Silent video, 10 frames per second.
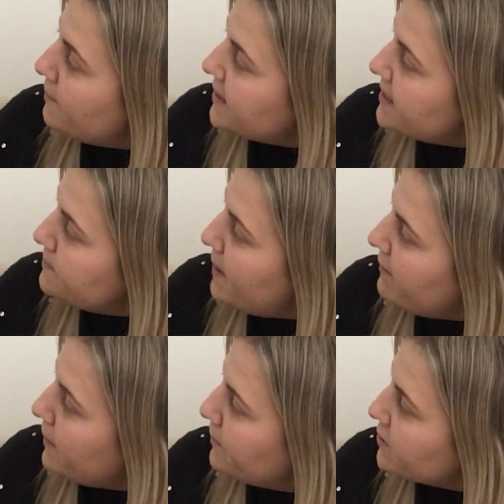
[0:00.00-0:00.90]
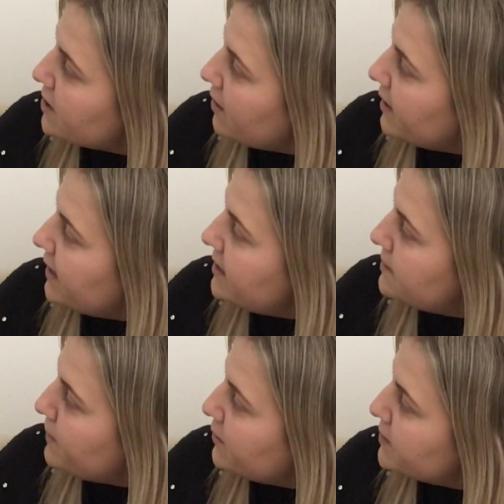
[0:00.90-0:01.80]
Mrs. Berry put on a
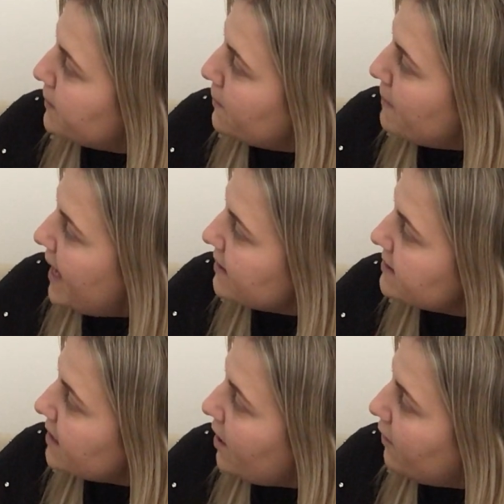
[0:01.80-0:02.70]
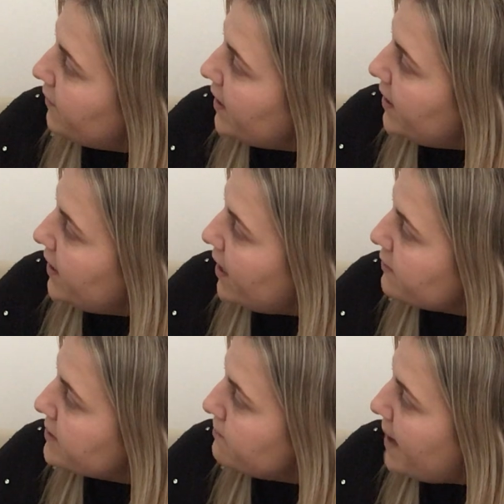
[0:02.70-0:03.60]
disposable mask over her
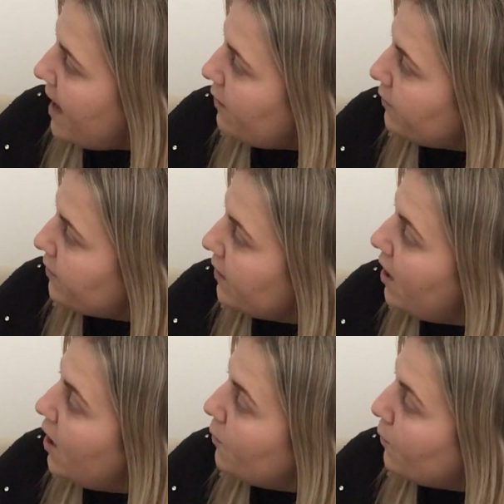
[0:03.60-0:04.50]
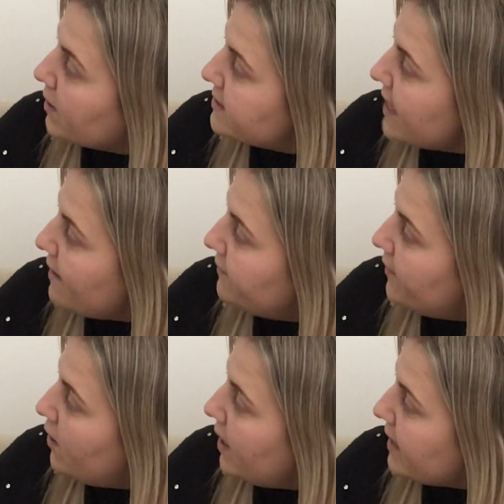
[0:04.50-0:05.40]
nose and mouth. What's that
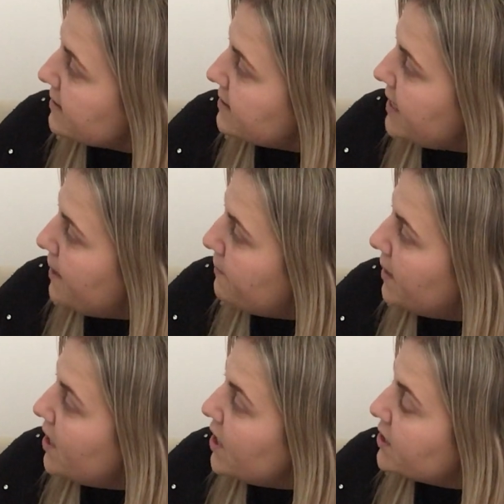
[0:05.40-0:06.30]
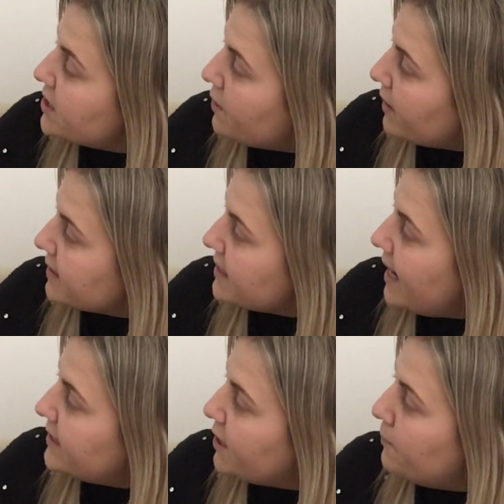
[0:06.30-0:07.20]
for? asked Tim. So that
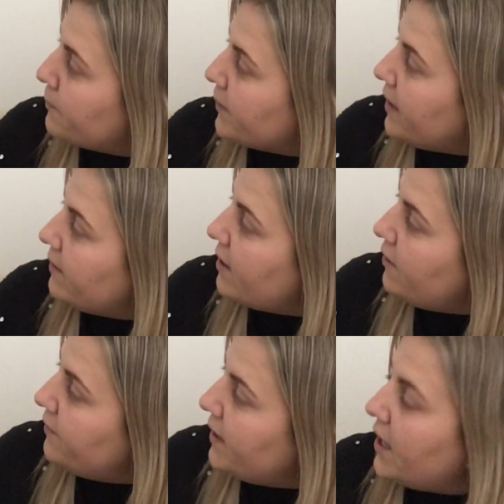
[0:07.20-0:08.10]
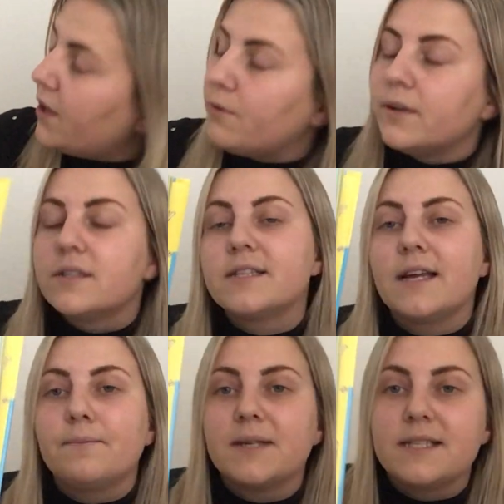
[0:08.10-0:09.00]
I don't breathe over you,
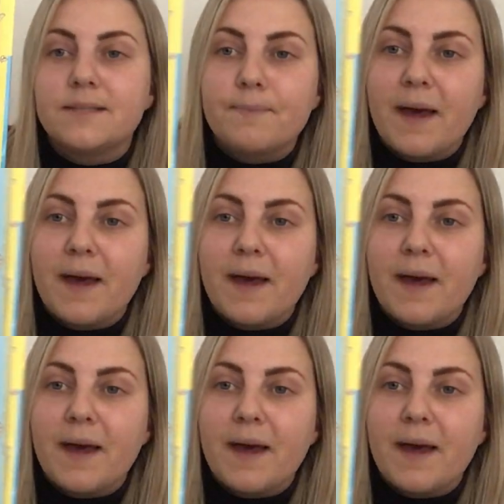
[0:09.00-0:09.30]
said Mrs.